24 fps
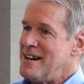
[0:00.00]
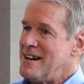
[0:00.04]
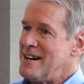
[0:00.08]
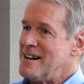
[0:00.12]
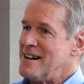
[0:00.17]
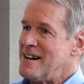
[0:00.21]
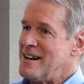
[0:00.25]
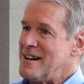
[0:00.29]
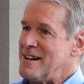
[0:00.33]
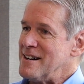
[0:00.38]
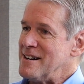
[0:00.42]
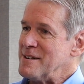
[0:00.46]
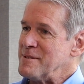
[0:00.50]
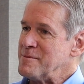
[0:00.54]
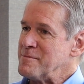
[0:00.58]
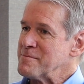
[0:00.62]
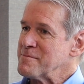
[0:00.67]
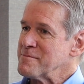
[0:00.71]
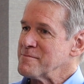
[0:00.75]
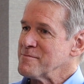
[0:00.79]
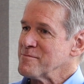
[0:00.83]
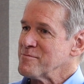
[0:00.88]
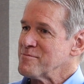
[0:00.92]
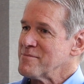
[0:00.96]

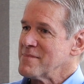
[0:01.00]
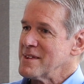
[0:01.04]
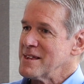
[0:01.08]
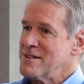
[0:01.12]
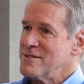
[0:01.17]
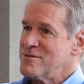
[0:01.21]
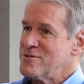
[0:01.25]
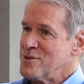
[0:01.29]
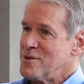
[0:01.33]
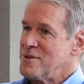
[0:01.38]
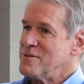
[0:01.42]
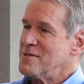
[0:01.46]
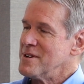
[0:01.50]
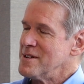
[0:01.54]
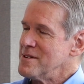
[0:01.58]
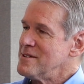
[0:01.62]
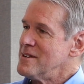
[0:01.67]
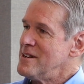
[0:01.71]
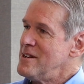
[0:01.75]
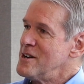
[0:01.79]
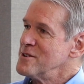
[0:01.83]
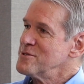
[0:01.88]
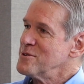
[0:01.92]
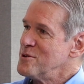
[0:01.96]
So
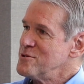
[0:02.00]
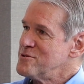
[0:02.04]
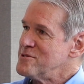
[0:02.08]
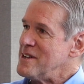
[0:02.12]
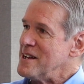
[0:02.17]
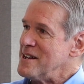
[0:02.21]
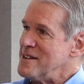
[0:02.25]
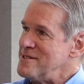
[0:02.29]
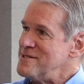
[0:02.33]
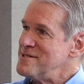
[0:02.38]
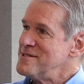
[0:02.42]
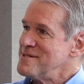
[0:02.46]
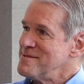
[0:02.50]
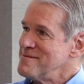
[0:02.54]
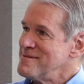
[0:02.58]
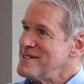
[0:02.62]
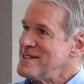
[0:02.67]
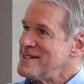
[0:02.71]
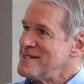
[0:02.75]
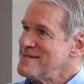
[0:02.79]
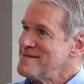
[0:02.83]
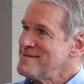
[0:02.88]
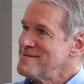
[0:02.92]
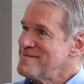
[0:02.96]
along those lines.
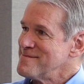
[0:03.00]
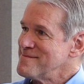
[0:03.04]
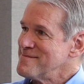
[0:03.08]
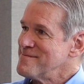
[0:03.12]
Mm-hmm. Yeah.